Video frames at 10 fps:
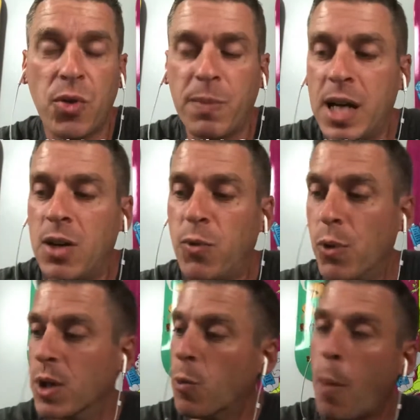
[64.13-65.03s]

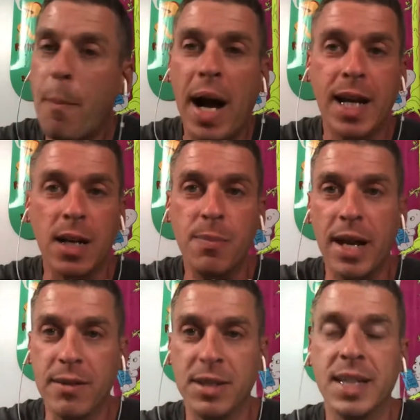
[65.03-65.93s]
California were buying up
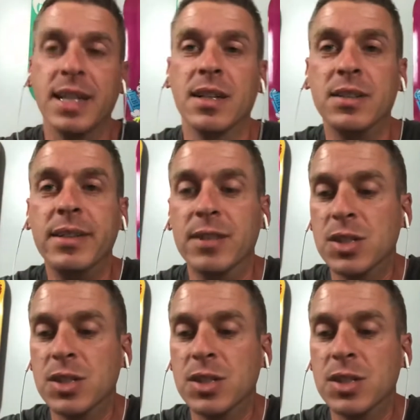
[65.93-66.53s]
everything in Cleveland.